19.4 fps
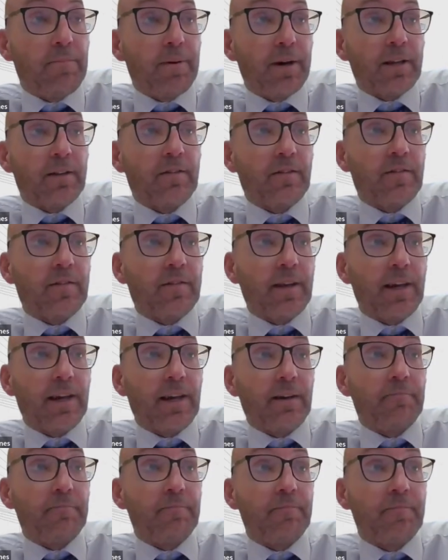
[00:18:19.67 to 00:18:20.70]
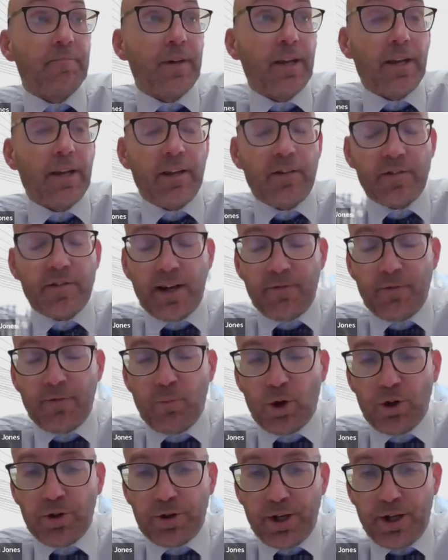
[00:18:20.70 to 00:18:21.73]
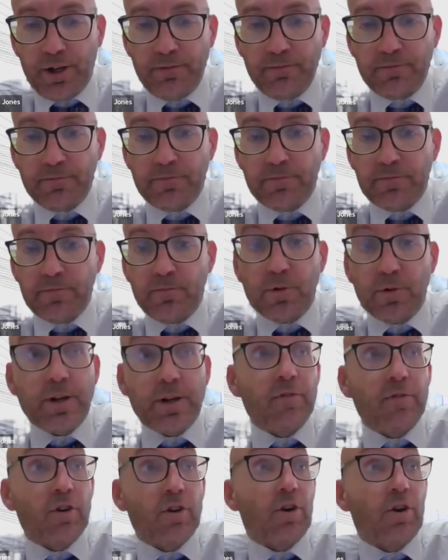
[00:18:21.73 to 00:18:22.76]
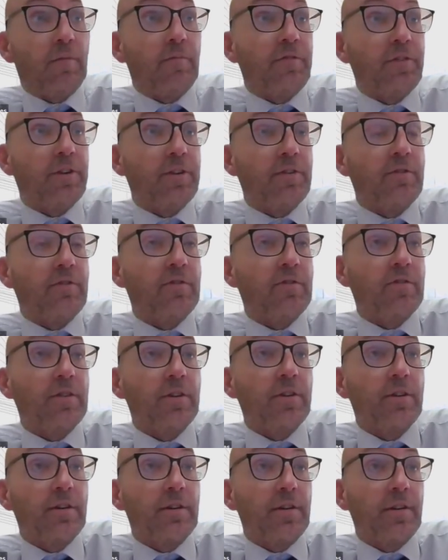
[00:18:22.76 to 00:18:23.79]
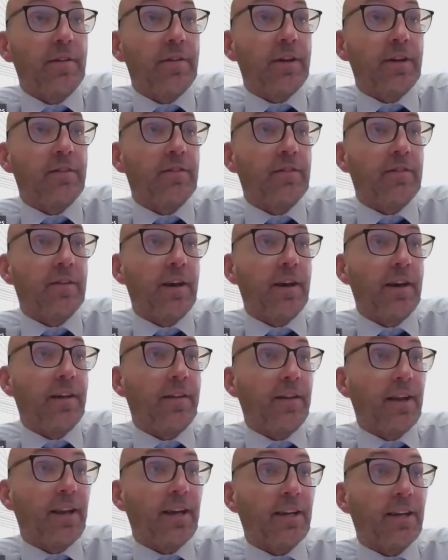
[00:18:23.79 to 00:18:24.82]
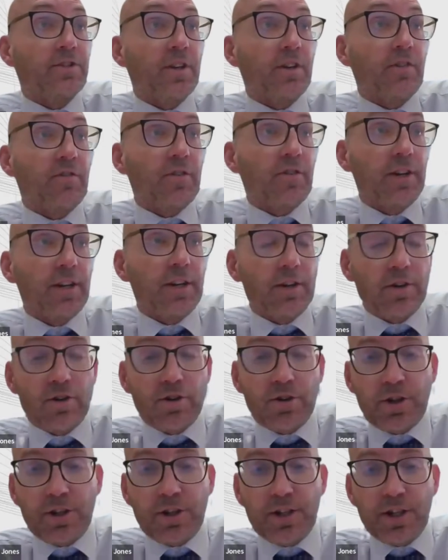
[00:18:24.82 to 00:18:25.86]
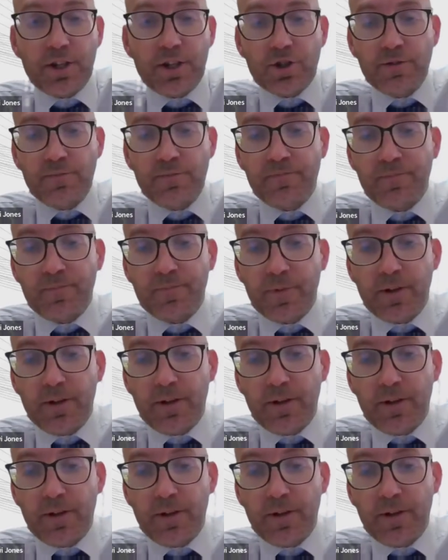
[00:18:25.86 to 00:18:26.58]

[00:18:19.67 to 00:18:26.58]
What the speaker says: But at least having one done will give you confidence that the electrics are in good condition.